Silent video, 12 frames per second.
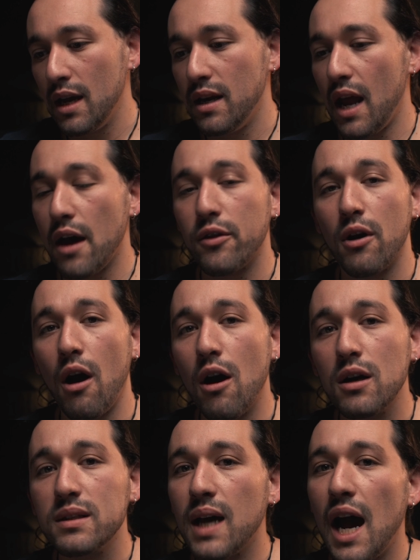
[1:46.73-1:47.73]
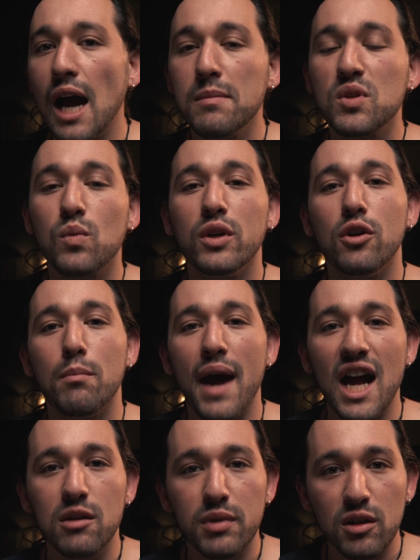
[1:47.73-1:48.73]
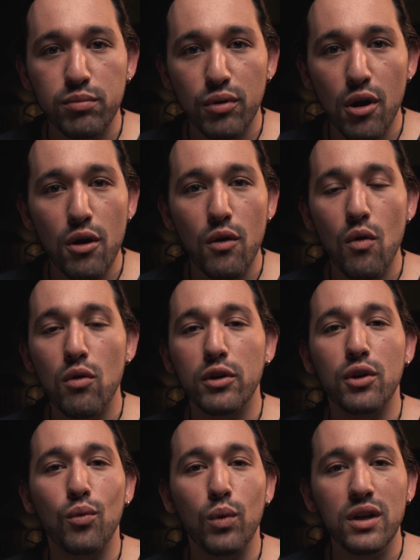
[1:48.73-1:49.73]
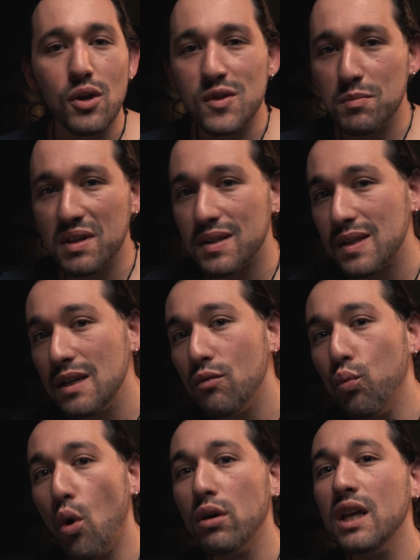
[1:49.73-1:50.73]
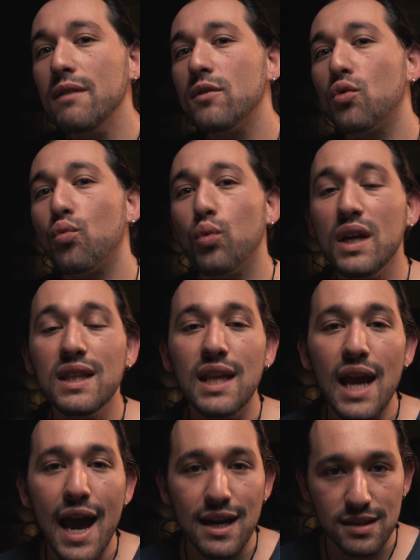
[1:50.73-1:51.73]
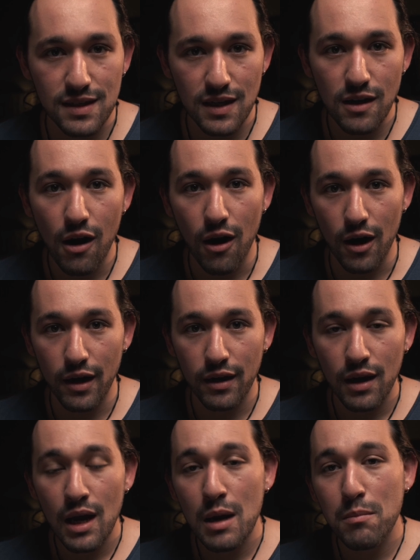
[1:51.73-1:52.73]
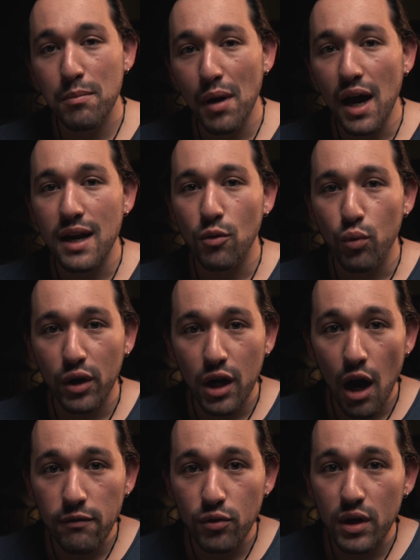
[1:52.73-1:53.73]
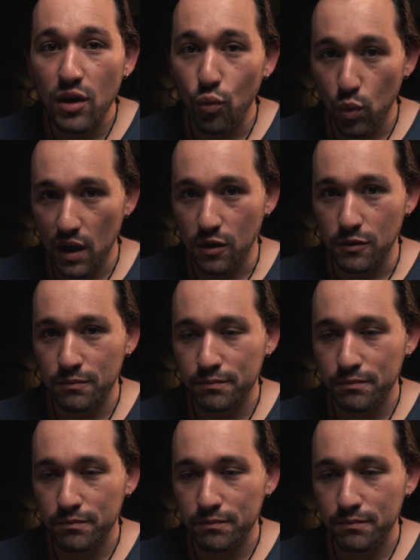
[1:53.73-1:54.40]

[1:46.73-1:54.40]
Now, there are times when your MacBook Pro or your Windows PC won't even read the SD card, but Recoverit will.